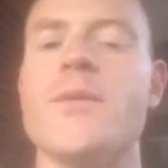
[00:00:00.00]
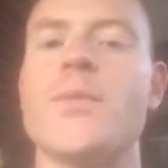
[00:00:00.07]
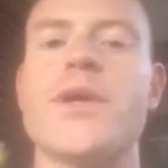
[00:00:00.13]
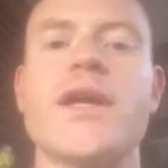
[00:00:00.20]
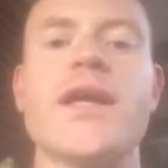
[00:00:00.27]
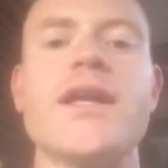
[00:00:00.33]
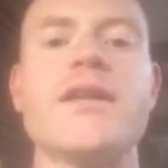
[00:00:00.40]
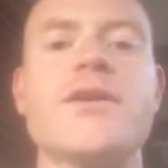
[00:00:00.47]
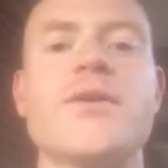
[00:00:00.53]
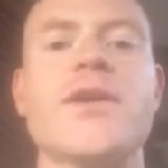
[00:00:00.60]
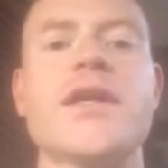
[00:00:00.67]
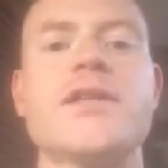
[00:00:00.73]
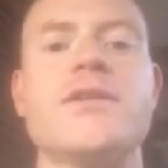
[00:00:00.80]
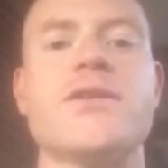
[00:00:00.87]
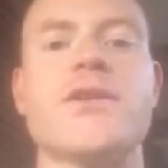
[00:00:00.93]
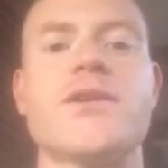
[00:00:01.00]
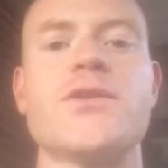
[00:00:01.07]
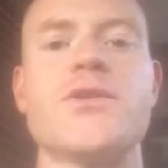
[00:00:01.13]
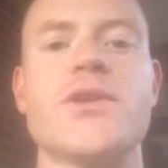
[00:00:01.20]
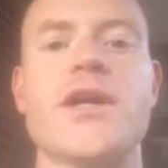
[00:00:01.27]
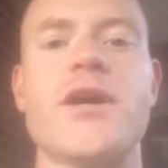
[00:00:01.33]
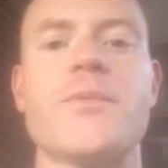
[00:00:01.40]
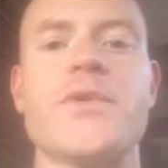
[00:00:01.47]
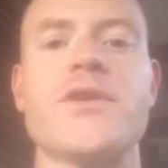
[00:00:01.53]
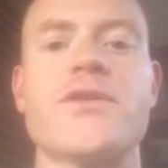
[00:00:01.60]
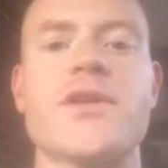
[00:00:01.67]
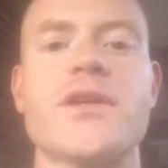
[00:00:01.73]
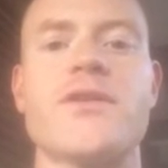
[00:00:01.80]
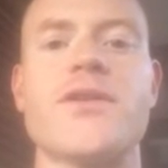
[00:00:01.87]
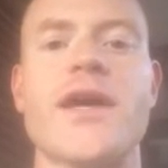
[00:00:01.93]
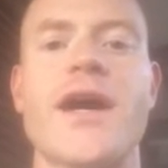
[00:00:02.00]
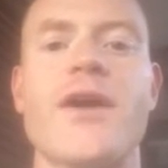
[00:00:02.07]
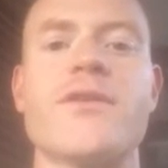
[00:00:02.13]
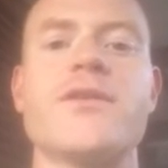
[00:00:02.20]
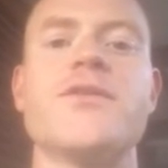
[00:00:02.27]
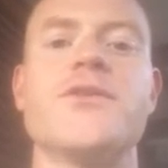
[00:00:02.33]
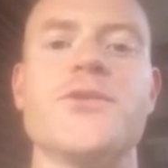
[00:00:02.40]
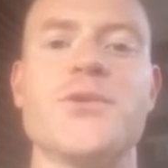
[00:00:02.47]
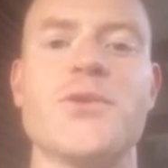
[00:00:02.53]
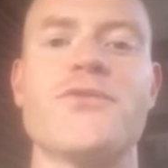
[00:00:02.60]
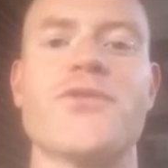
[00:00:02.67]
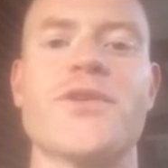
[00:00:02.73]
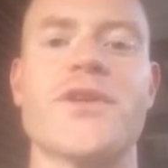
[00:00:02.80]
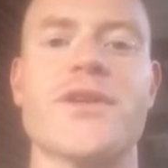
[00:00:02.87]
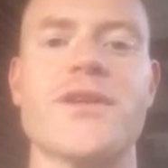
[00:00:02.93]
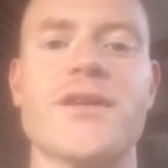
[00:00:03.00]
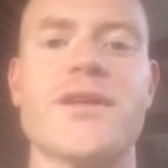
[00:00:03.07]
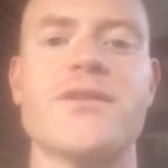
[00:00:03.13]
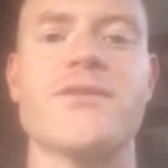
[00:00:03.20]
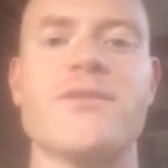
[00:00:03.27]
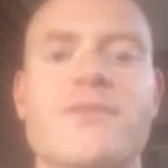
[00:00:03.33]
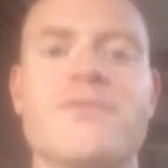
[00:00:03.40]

But any donation you can do to help these kids out, do it for the kids.